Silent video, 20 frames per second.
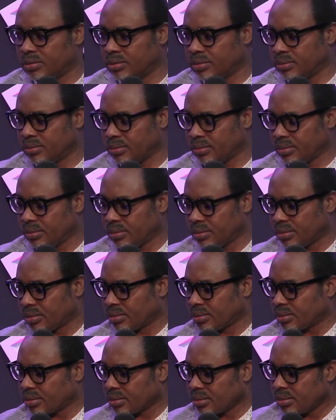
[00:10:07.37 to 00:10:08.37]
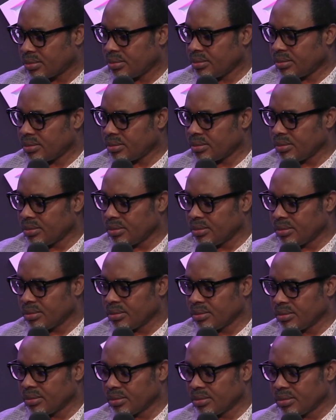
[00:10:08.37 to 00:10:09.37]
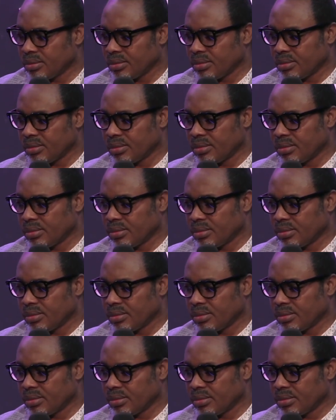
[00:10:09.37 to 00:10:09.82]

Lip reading: [no speech]